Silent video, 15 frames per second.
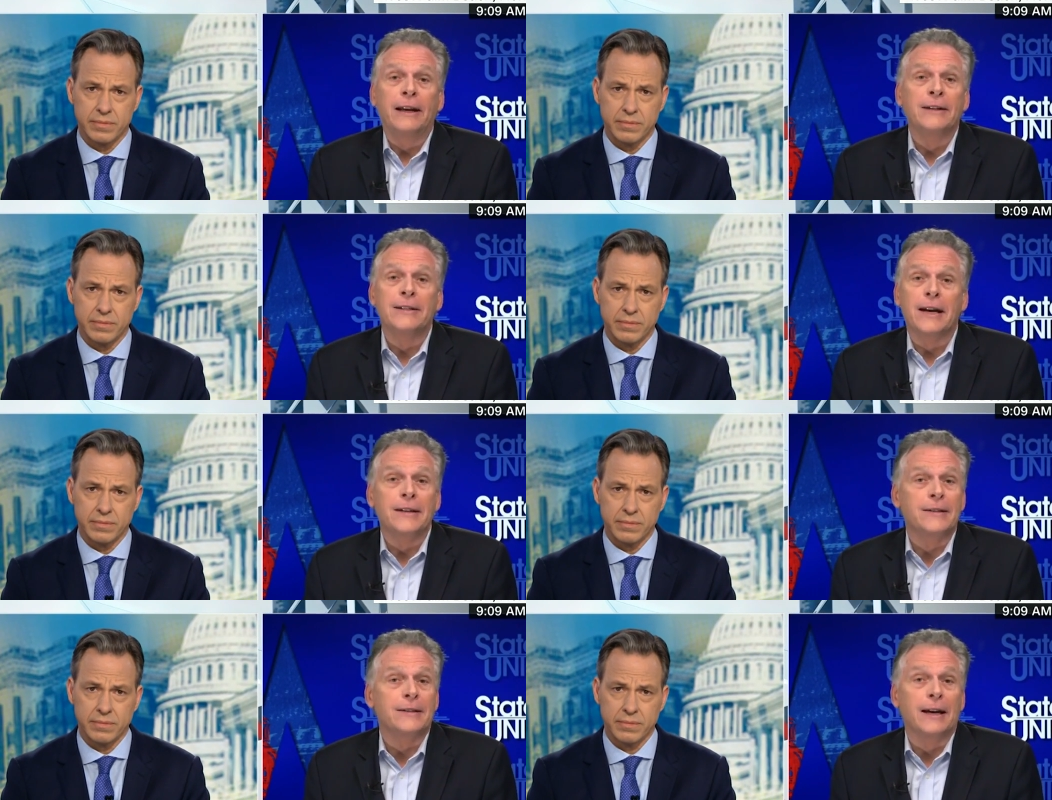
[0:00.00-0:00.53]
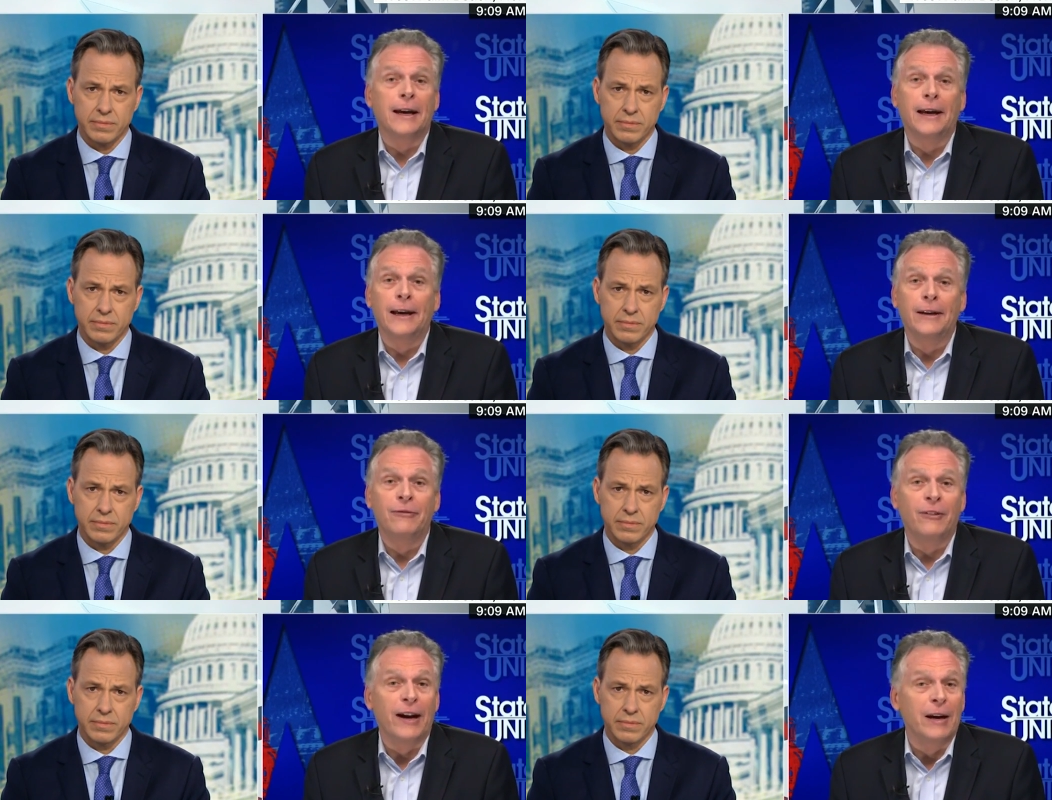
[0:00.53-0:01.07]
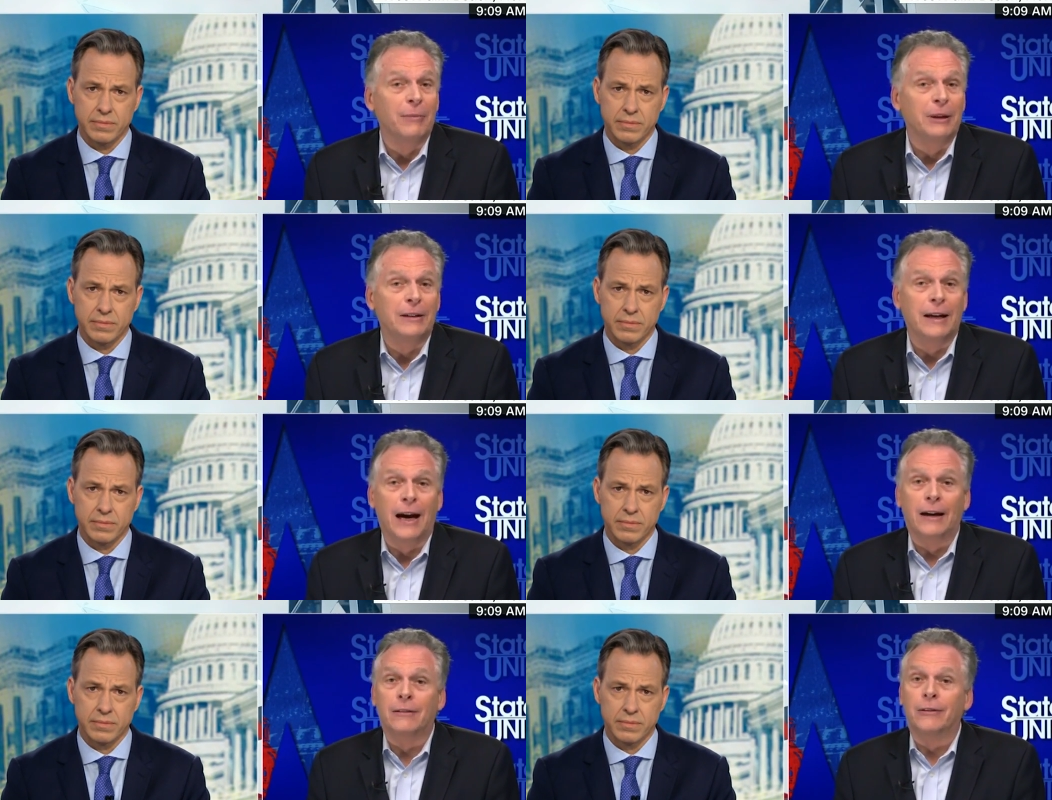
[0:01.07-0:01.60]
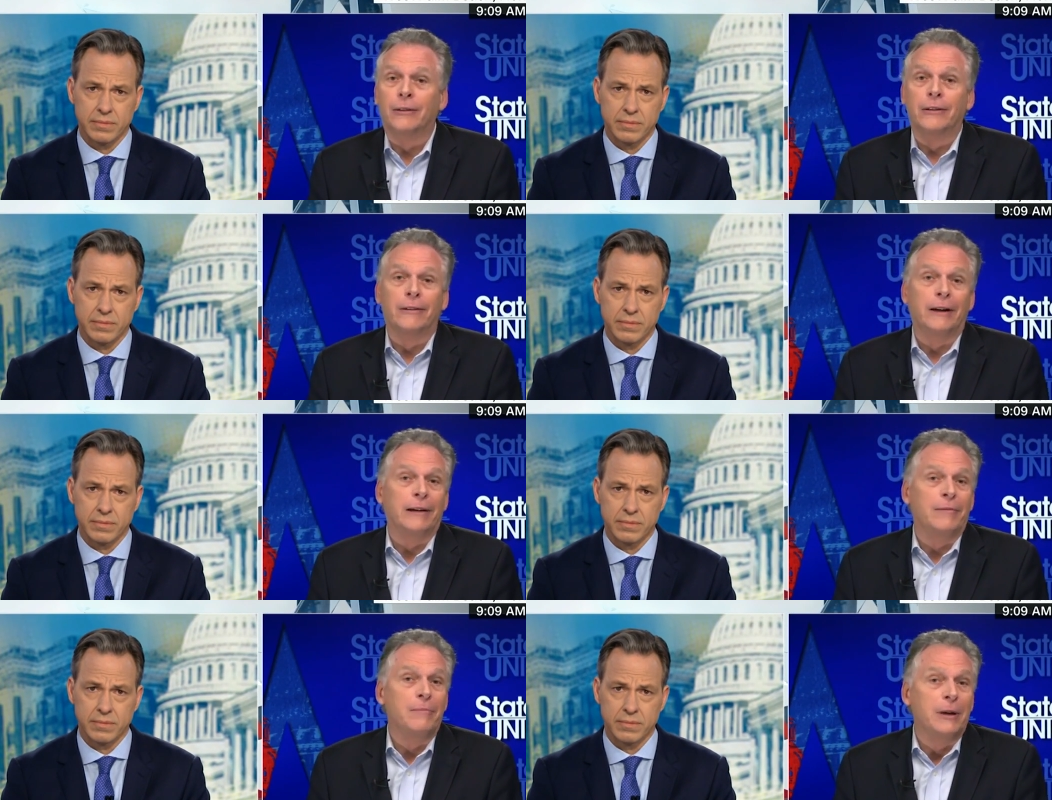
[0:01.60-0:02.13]
Speaker 1: As I say, family
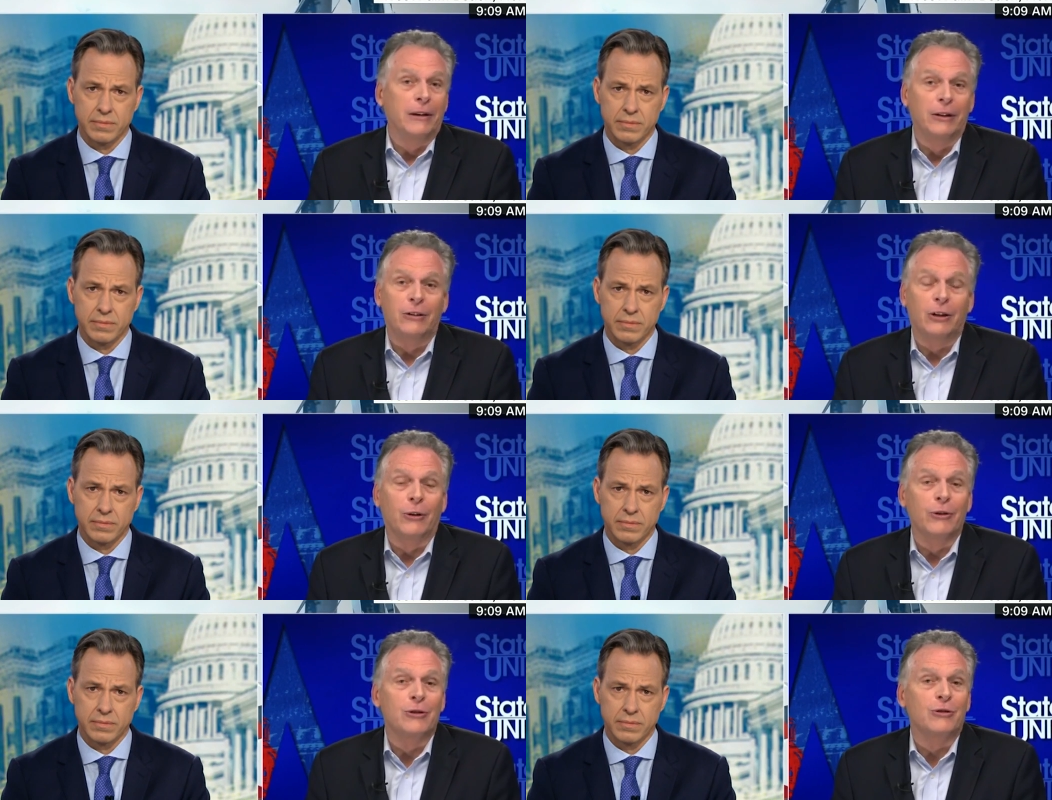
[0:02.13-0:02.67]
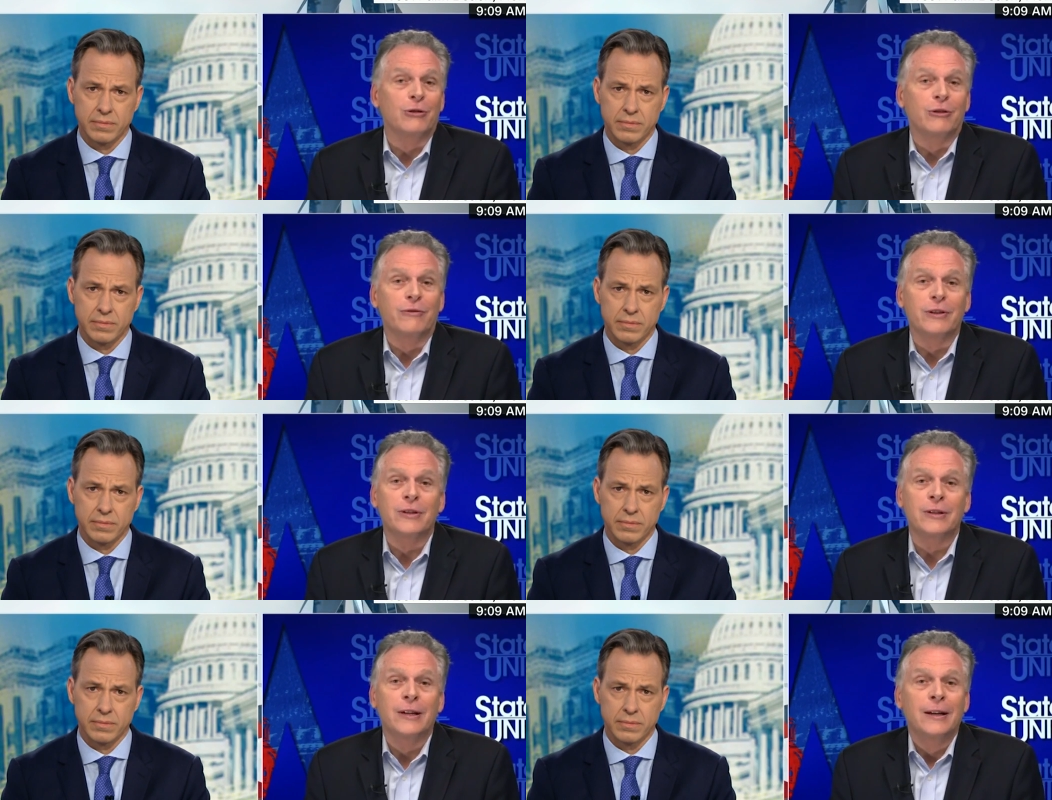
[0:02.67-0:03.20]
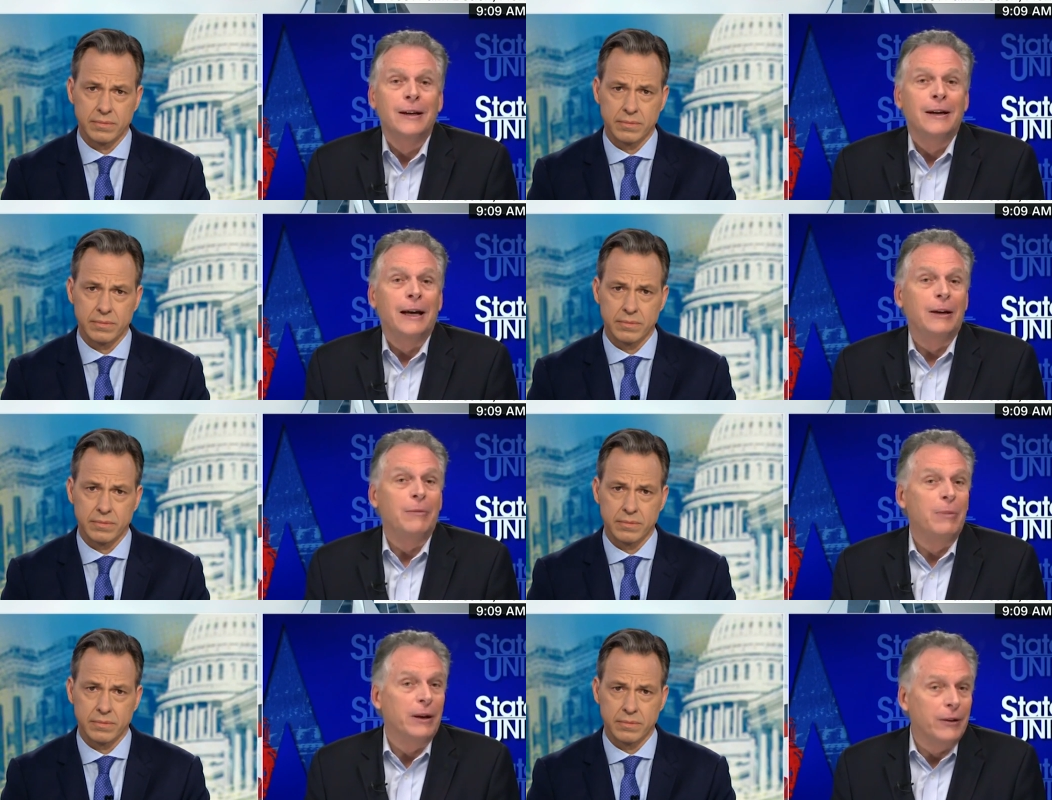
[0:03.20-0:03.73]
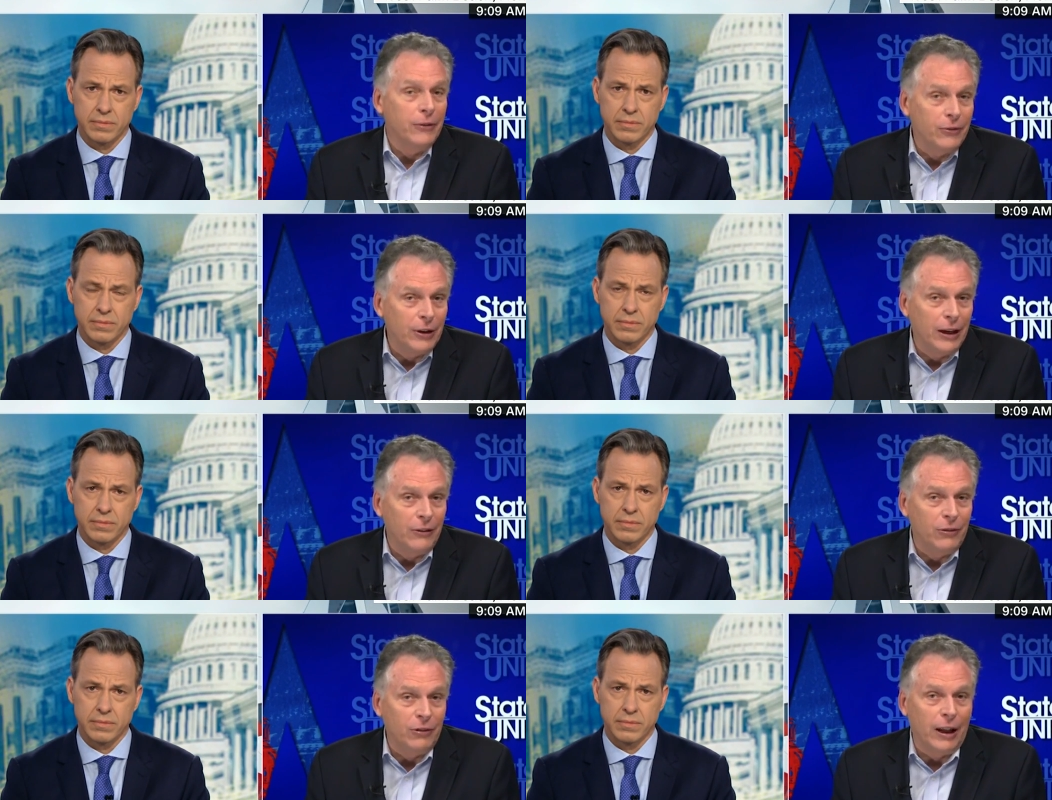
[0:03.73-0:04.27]
doctor, had military service, had been a
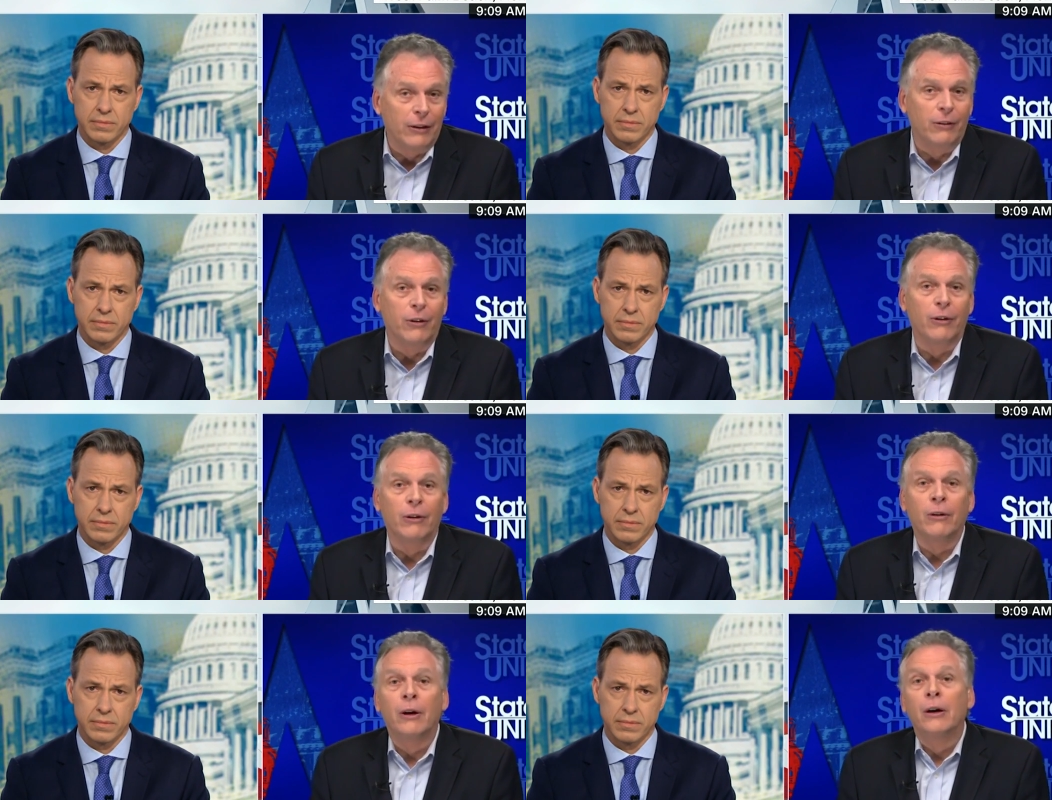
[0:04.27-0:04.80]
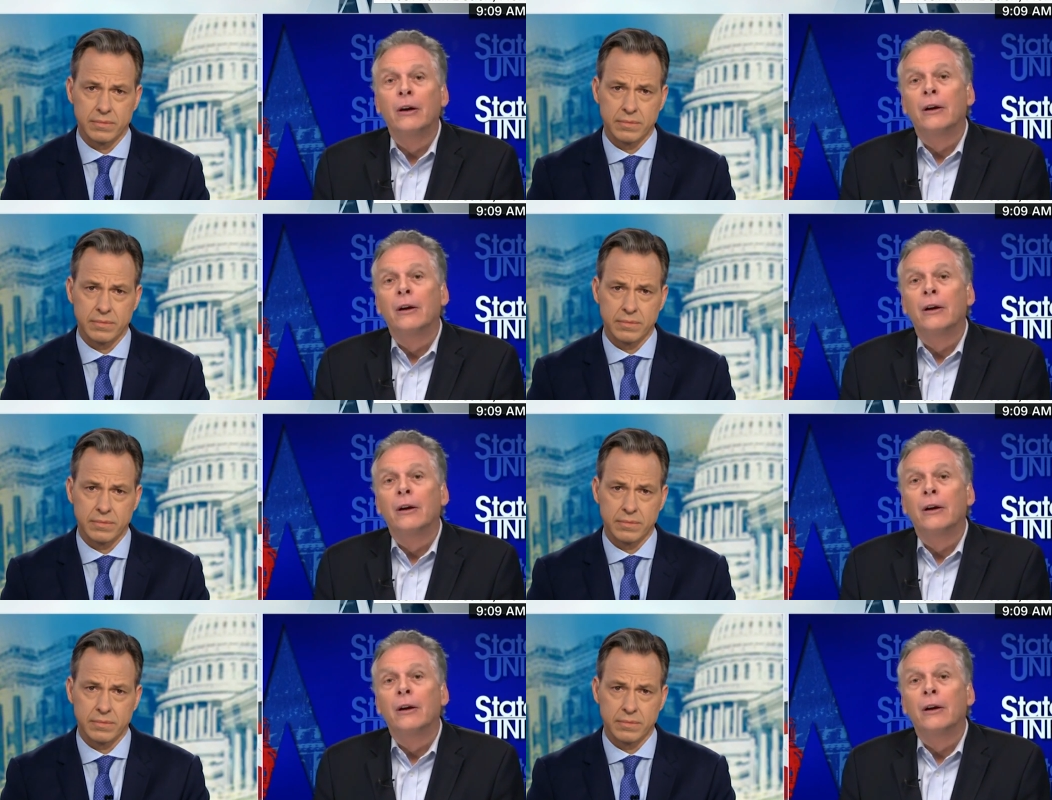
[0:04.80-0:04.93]
state senator,